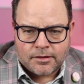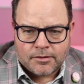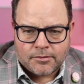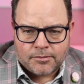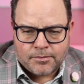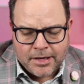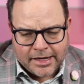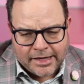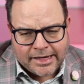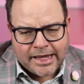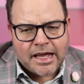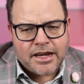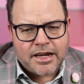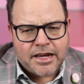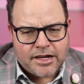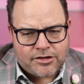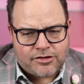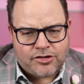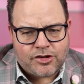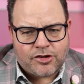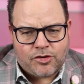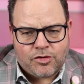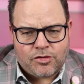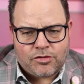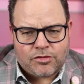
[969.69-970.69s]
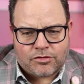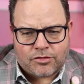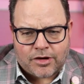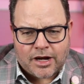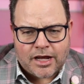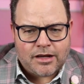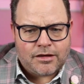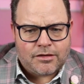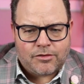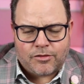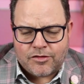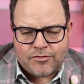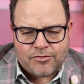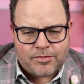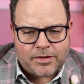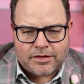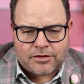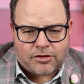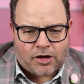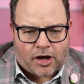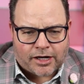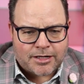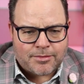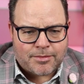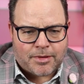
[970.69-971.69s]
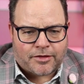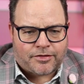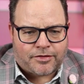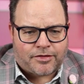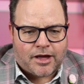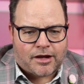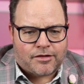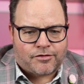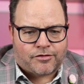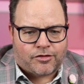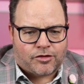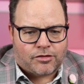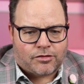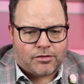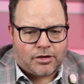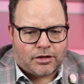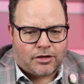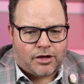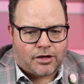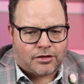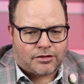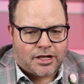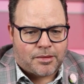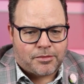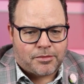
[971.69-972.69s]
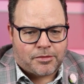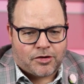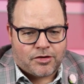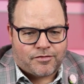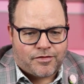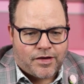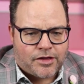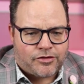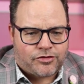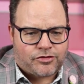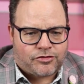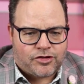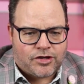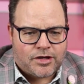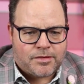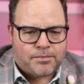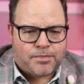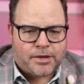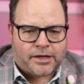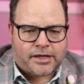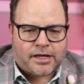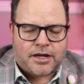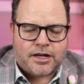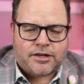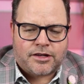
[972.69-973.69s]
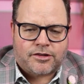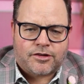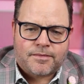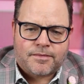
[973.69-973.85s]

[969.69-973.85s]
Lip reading: pick any two, right? We've been talking about that for a long time. Good, fast, cheap, pick any two.